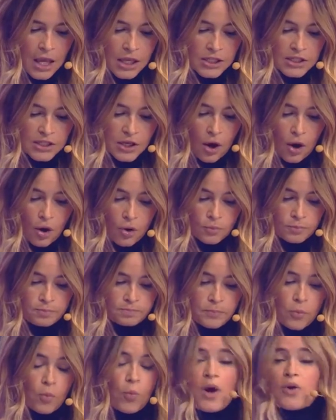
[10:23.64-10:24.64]
So
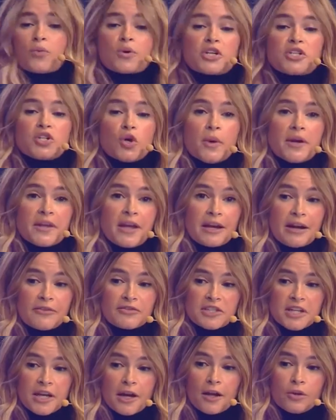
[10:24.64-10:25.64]
what we're doing at
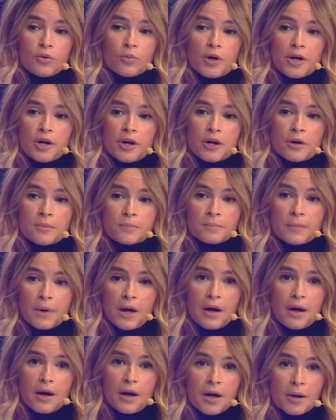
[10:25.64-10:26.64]
FTL, we're
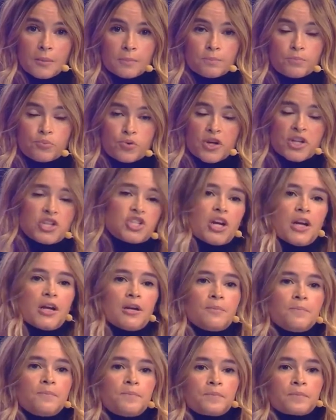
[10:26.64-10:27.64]

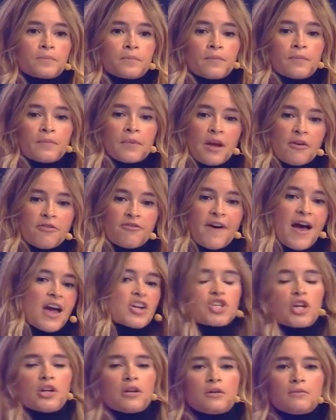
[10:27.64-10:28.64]
bridging
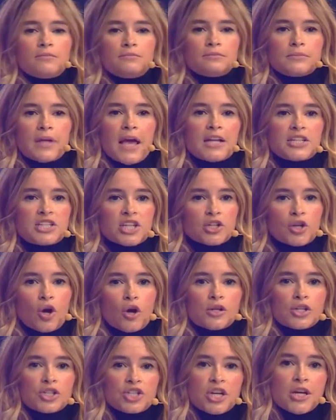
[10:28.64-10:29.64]
fashion and
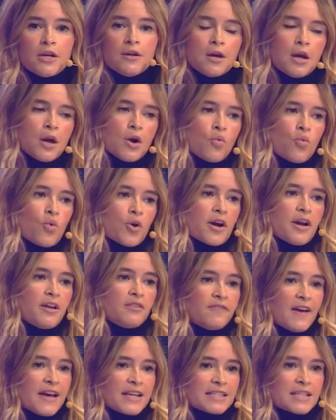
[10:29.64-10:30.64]
technology. We're
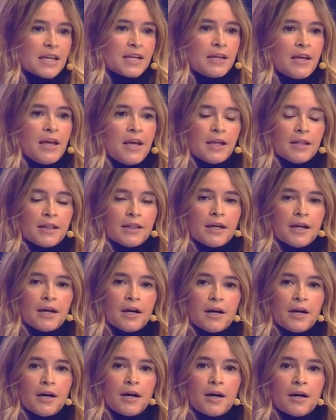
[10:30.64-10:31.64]
investing in
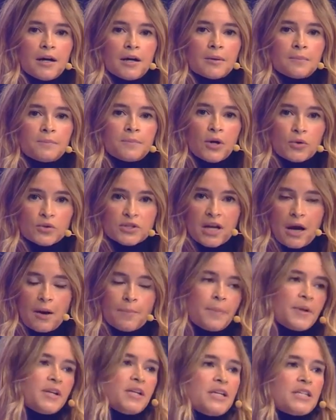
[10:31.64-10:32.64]
those
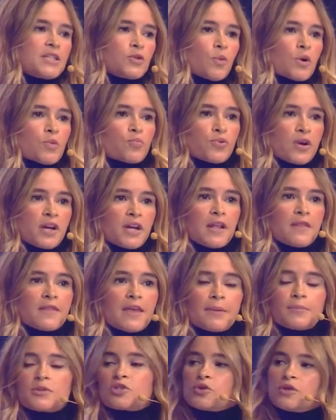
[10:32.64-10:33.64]
companies. We're bringing
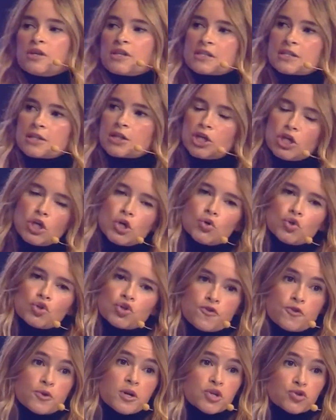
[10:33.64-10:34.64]
them to this
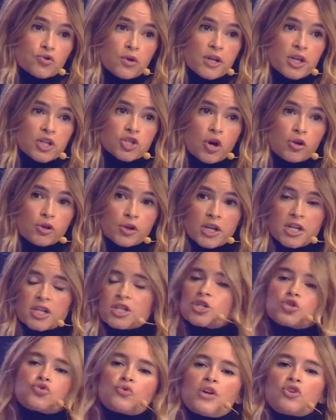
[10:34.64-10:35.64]
huge $3 trillion
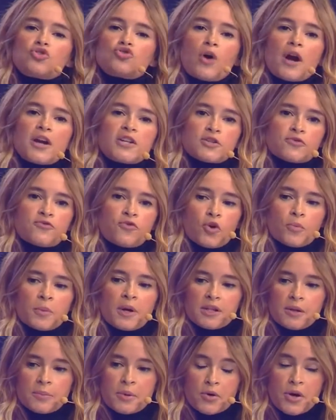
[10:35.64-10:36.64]
industry and try to form
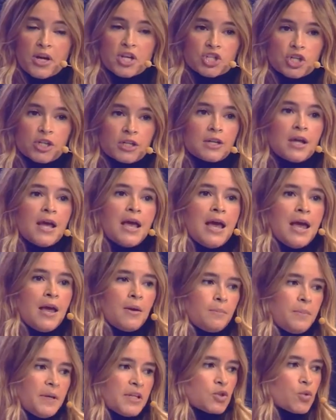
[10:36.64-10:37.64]
collaboration
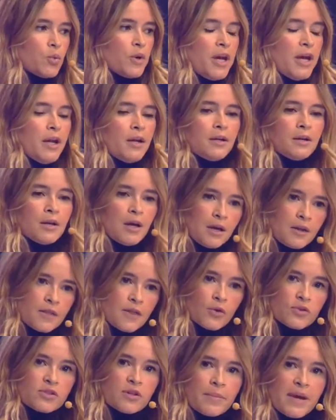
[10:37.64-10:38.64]
between
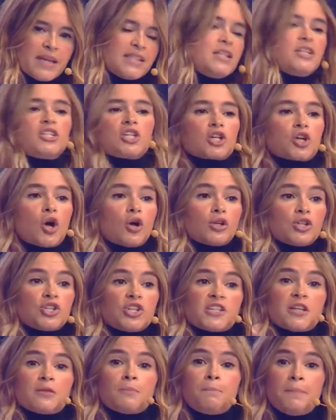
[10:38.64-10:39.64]
those amazing
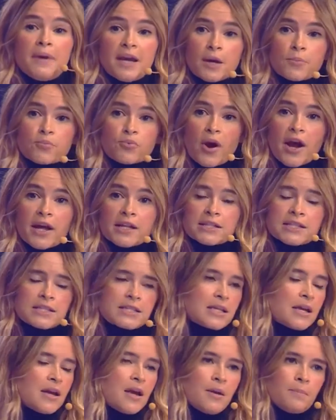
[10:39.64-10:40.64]
technologies and big
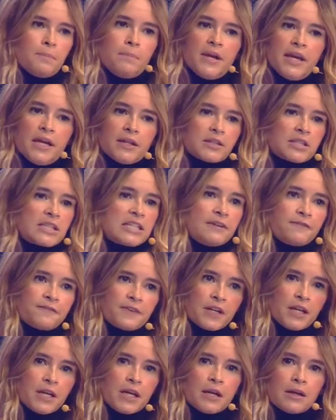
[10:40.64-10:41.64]
brands, be it
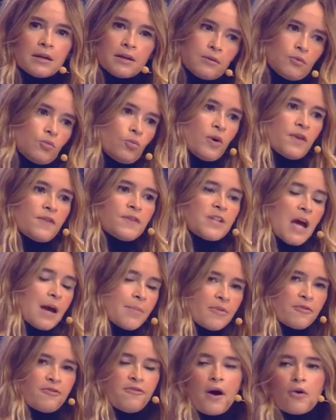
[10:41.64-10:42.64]
Tiffany with
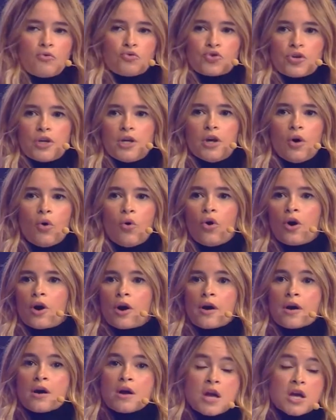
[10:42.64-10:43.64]
Diamond Foundry
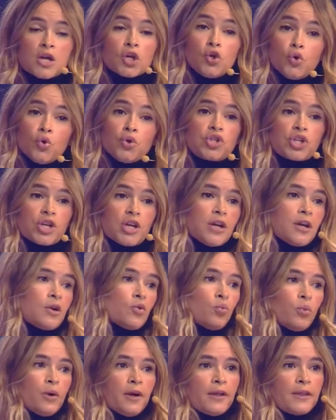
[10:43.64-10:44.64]
or Gucci
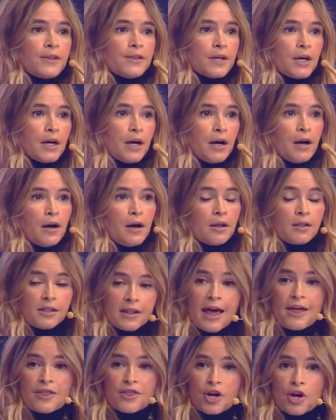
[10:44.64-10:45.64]
with
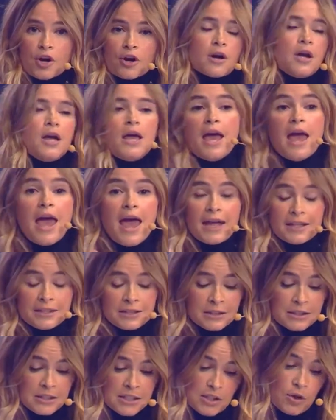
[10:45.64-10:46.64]
leather,
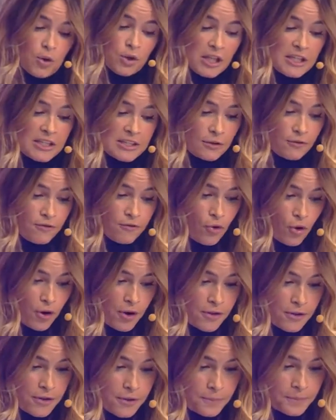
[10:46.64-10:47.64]
and so on and so
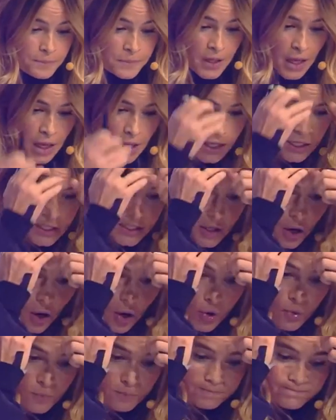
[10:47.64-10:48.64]
forth.
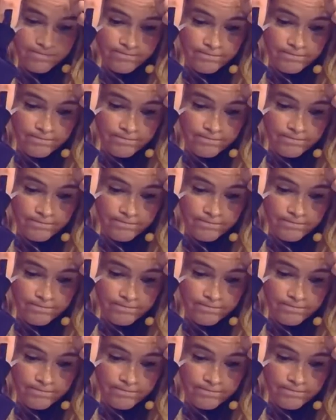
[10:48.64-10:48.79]
So